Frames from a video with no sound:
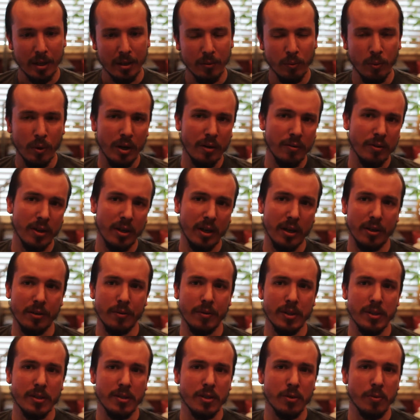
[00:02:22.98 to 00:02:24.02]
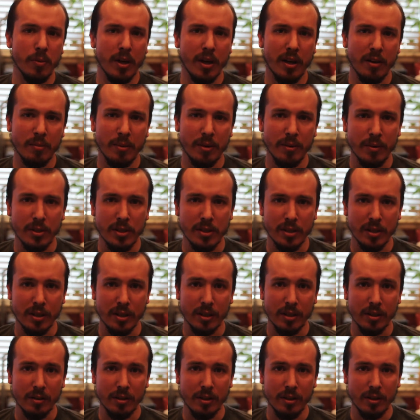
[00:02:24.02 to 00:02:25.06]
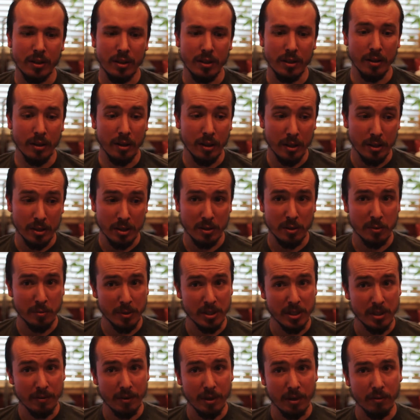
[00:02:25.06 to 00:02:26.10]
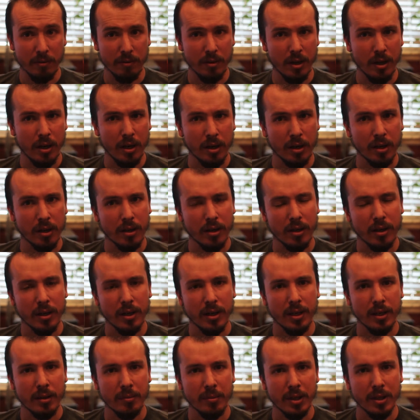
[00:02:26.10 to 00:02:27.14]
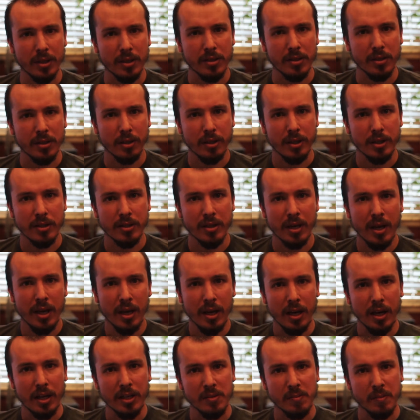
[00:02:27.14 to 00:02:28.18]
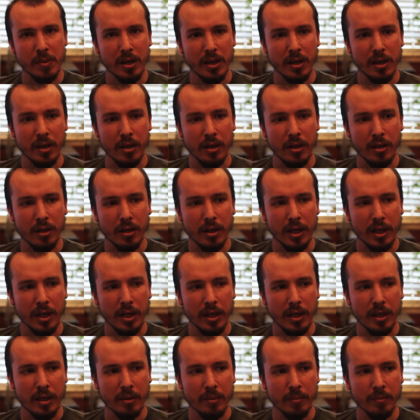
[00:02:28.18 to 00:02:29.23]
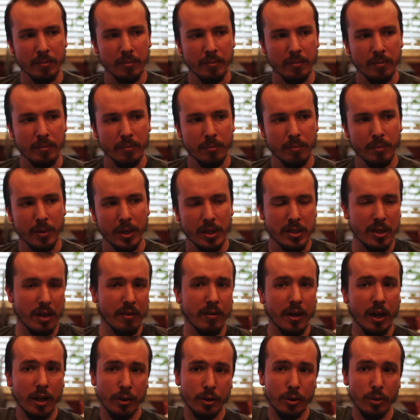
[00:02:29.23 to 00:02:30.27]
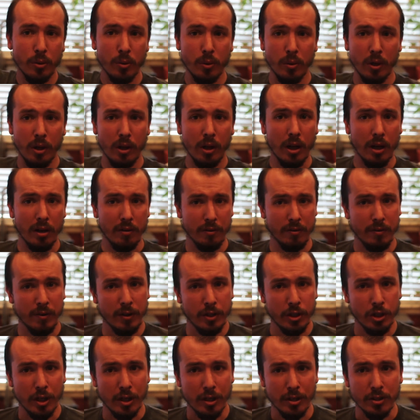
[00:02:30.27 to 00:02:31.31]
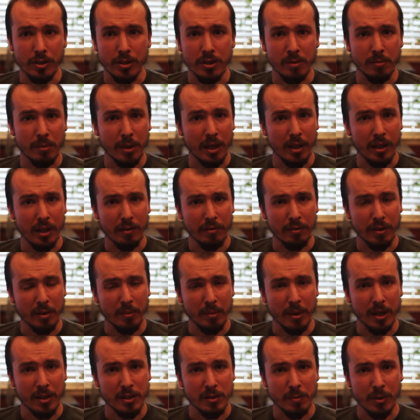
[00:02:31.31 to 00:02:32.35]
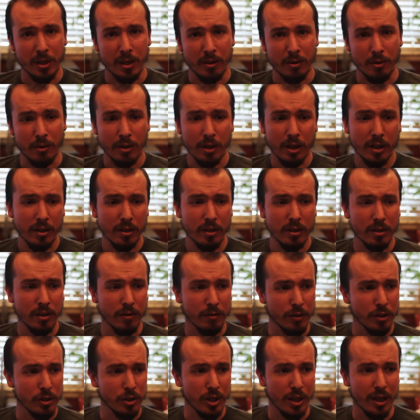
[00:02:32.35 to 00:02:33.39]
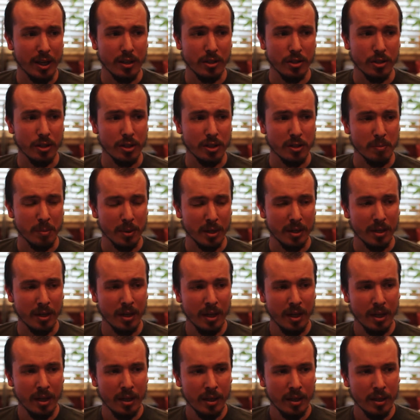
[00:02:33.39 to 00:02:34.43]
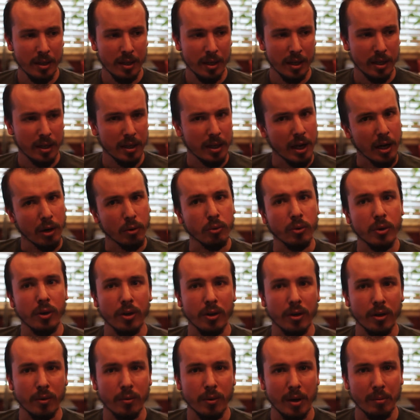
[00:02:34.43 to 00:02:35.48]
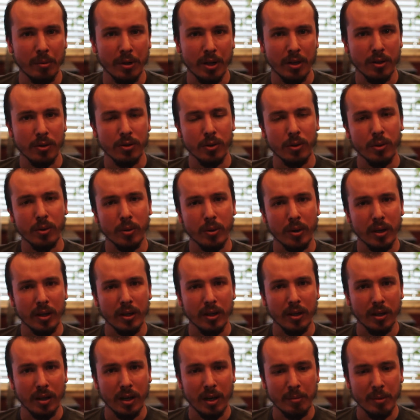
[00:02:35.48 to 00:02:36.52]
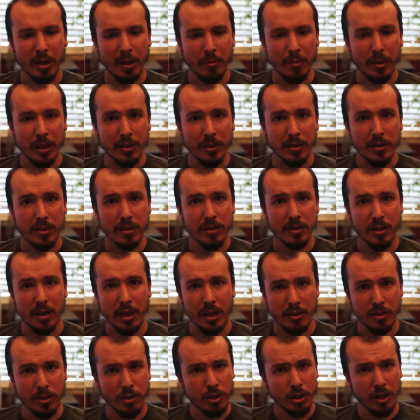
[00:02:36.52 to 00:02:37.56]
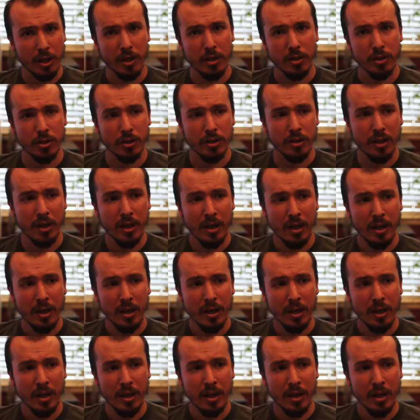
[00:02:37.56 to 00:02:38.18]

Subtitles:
One of the other reasons why I've been restarting this specific vlog in the series has been because I've gone through a lot of different changes in my life in the past month, or not different changes, but like an outlook on what I'm going to do in the coming months has changed